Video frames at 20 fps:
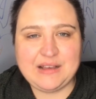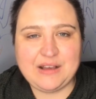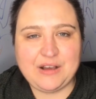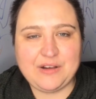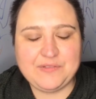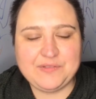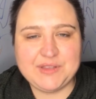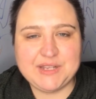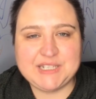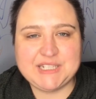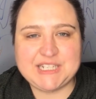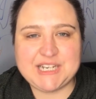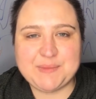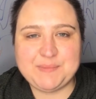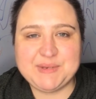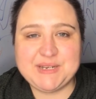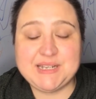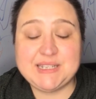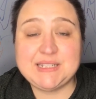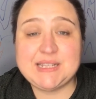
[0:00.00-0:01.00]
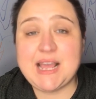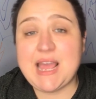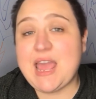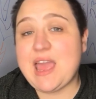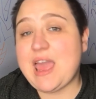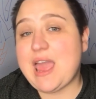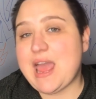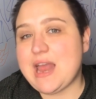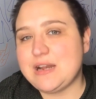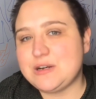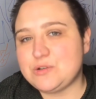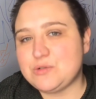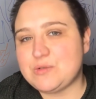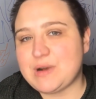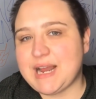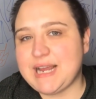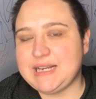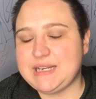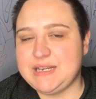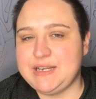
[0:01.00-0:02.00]
of the chapters and
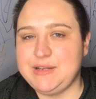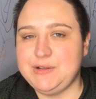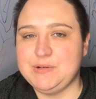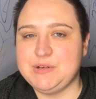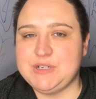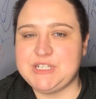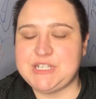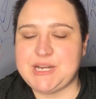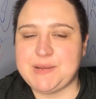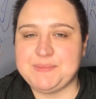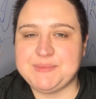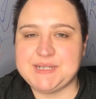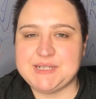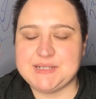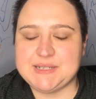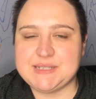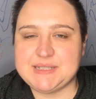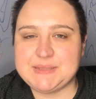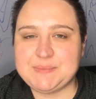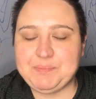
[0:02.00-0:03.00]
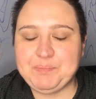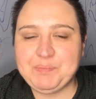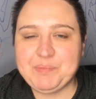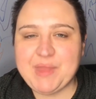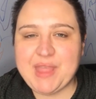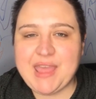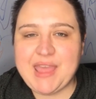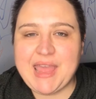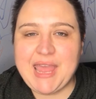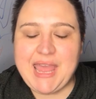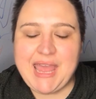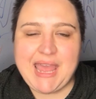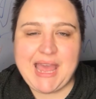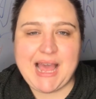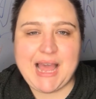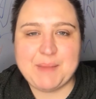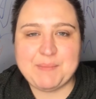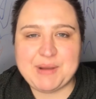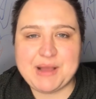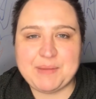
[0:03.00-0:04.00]
write new chapters.
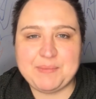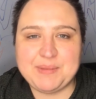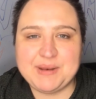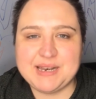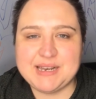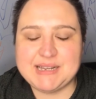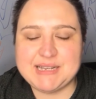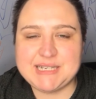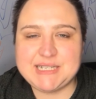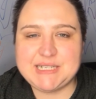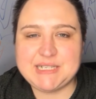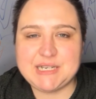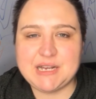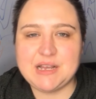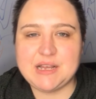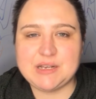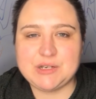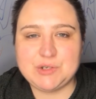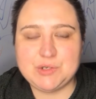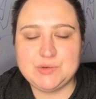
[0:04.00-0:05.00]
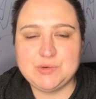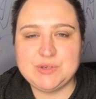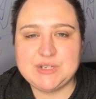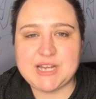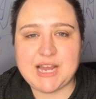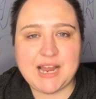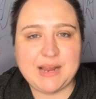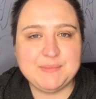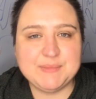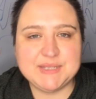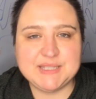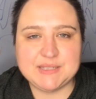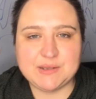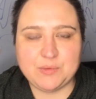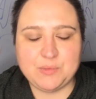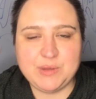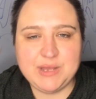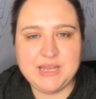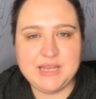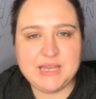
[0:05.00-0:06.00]
I publish 2 times
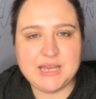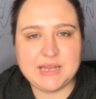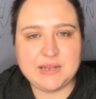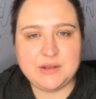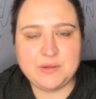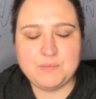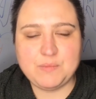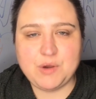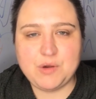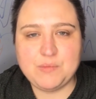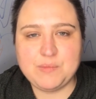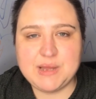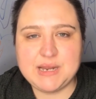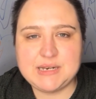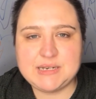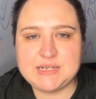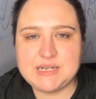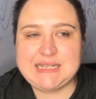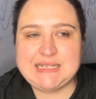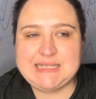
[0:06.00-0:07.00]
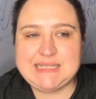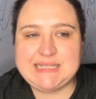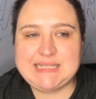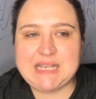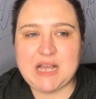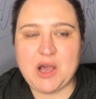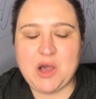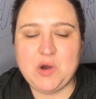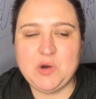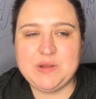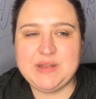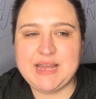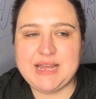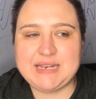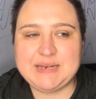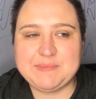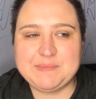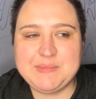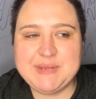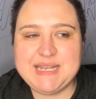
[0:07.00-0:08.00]
a week at the moment, so
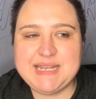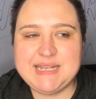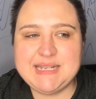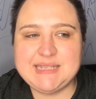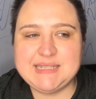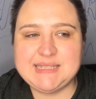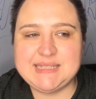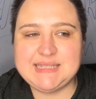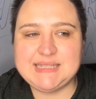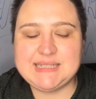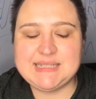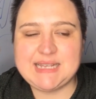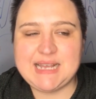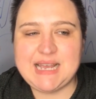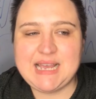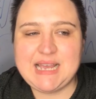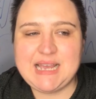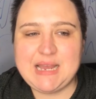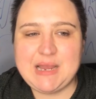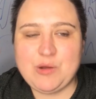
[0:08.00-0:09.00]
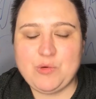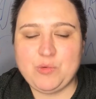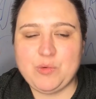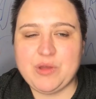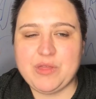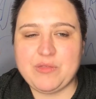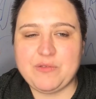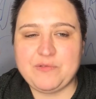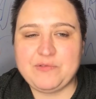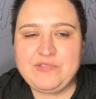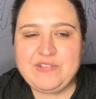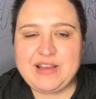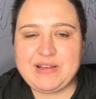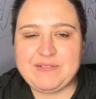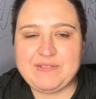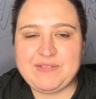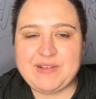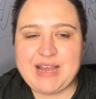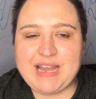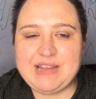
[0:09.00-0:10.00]
that means with
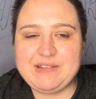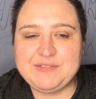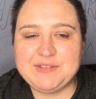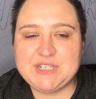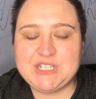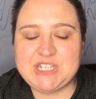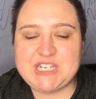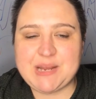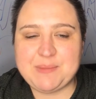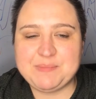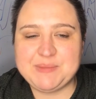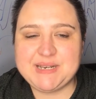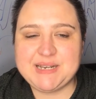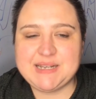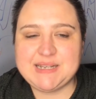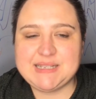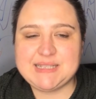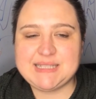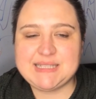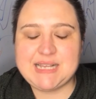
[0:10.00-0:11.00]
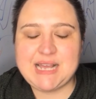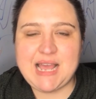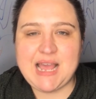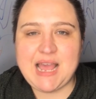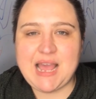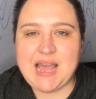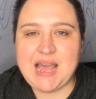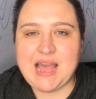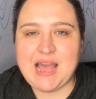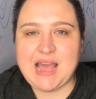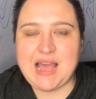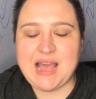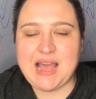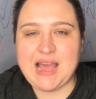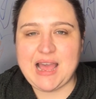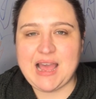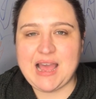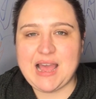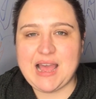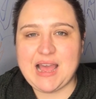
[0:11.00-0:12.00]
five chapters.
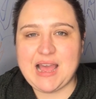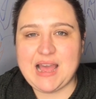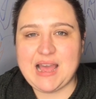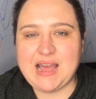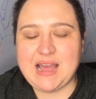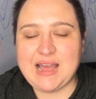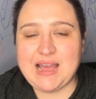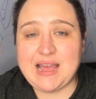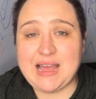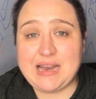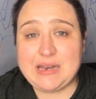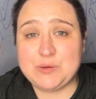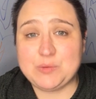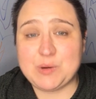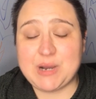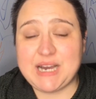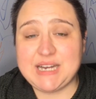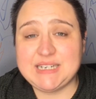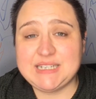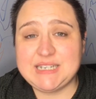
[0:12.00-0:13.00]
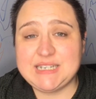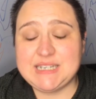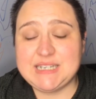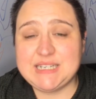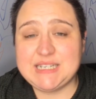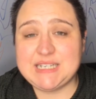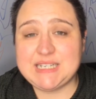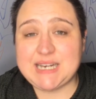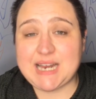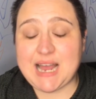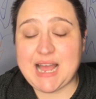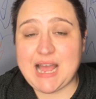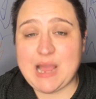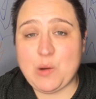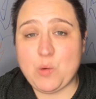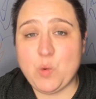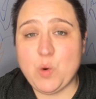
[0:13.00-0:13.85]
Advantage, I